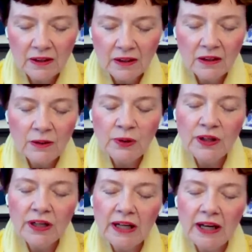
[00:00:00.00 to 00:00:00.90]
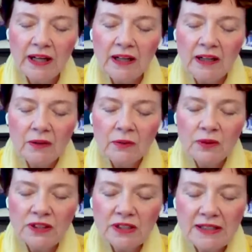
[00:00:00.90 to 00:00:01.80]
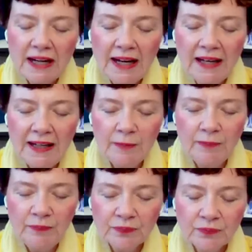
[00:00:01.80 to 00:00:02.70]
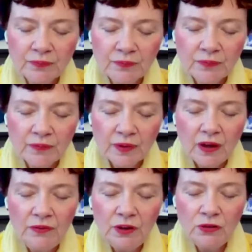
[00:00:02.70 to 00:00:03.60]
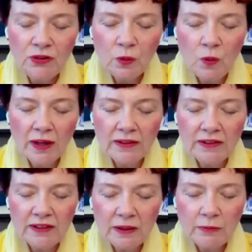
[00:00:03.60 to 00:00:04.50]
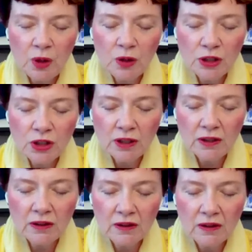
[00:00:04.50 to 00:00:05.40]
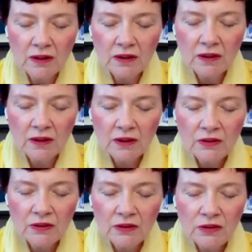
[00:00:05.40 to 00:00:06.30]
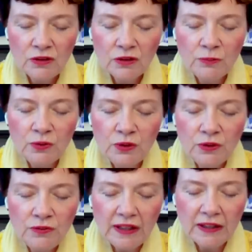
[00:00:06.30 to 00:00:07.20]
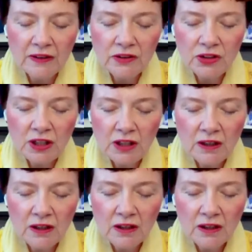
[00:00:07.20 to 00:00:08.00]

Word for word: Lemuria was a time of using one's emotion to move energy